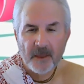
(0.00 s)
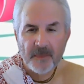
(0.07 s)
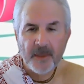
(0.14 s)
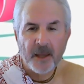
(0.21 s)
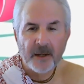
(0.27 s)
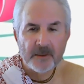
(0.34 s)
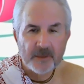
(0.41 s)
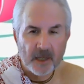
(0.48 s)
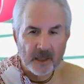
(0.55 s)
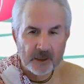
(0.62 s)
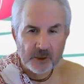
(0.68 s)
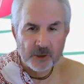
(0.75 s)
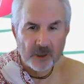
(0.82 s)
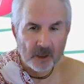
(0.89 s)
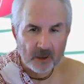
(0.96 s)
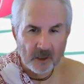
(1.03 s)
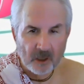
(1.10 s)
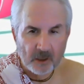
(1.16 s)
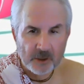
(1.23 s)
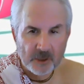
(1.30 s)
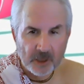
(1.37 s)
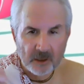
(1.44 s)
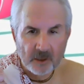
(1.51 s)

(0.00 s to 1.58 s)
That is Adi Shankar